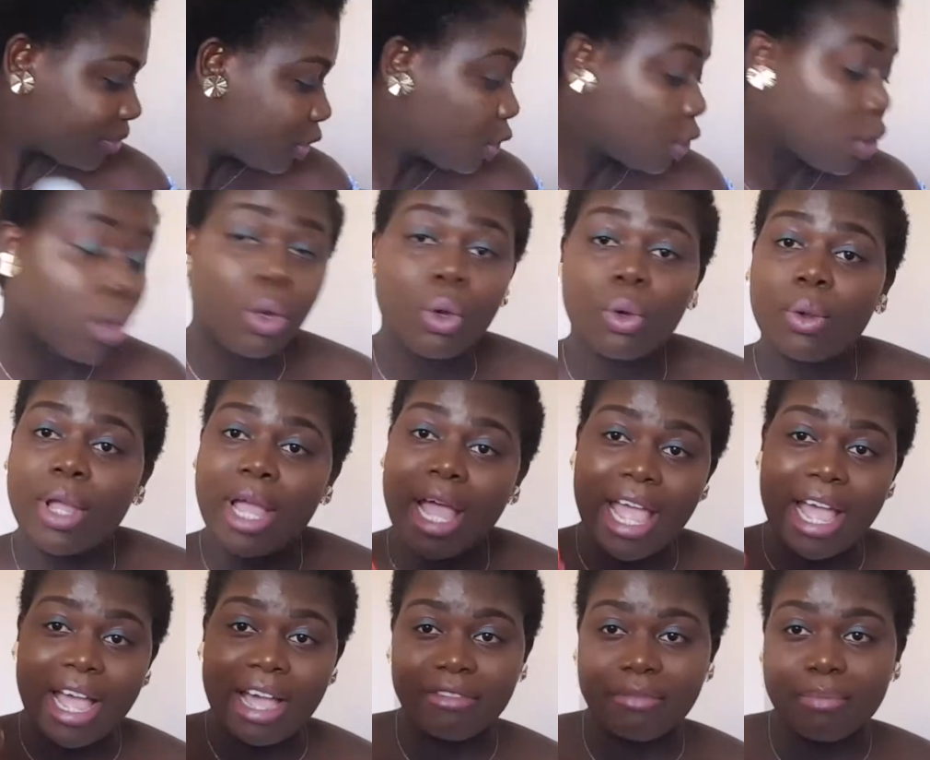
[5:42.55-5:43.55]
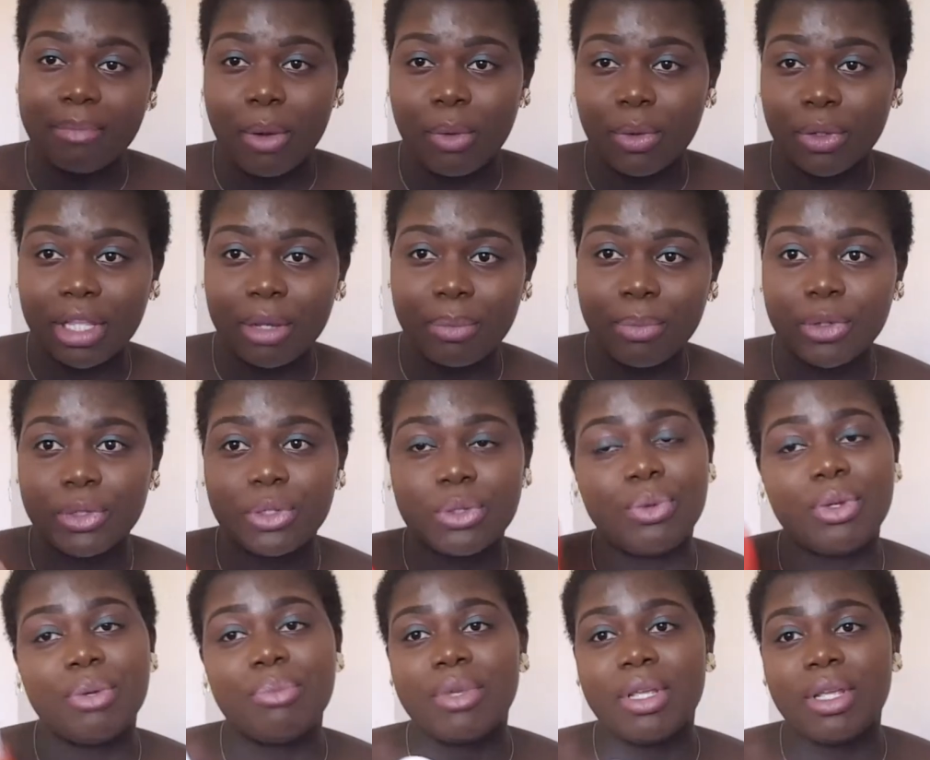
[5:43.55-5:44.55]
So I have my water
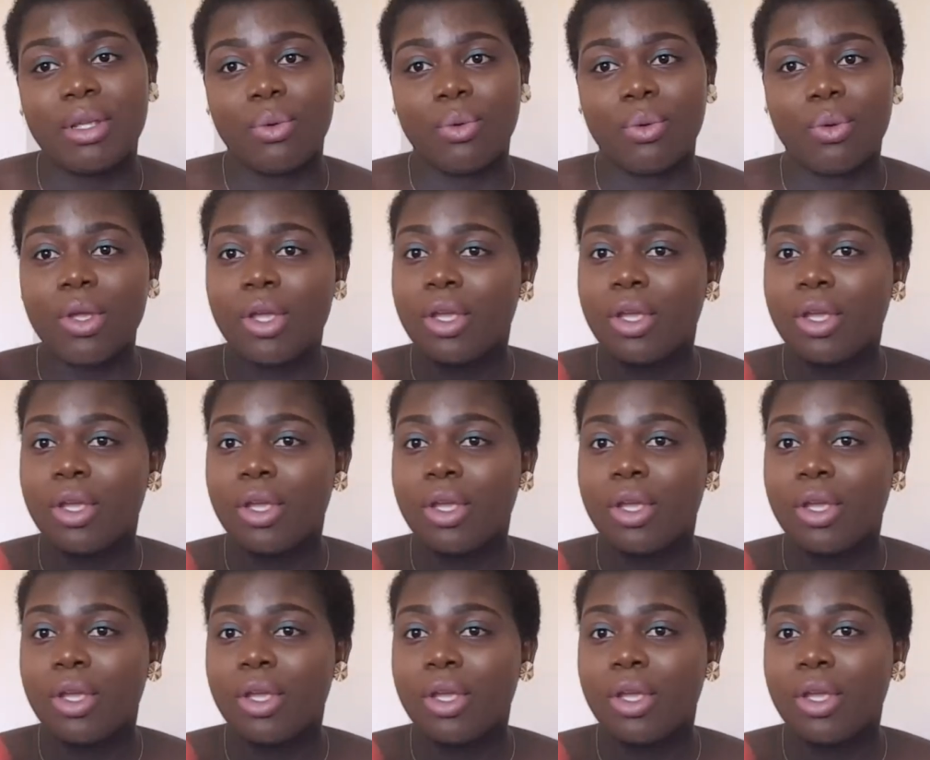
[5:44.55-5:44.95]
bottle with me